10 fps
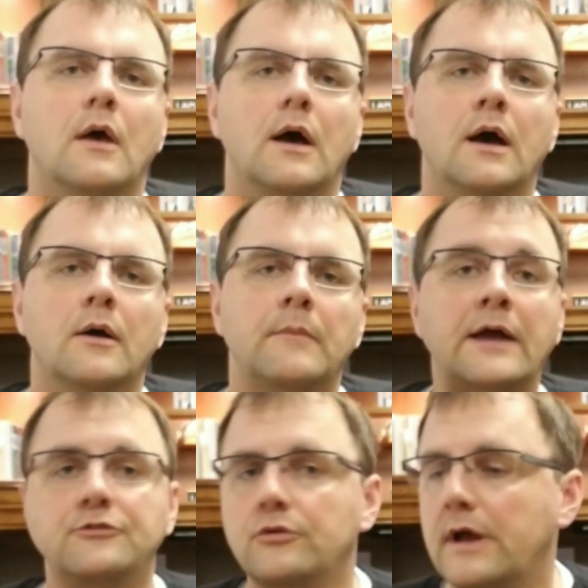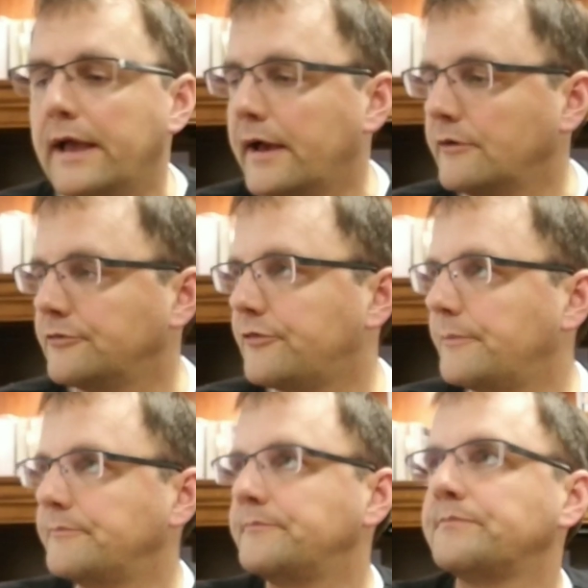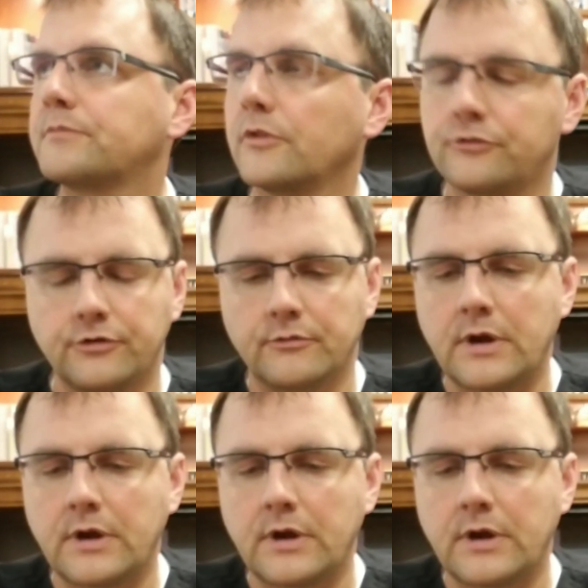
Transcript: I do have, let's see,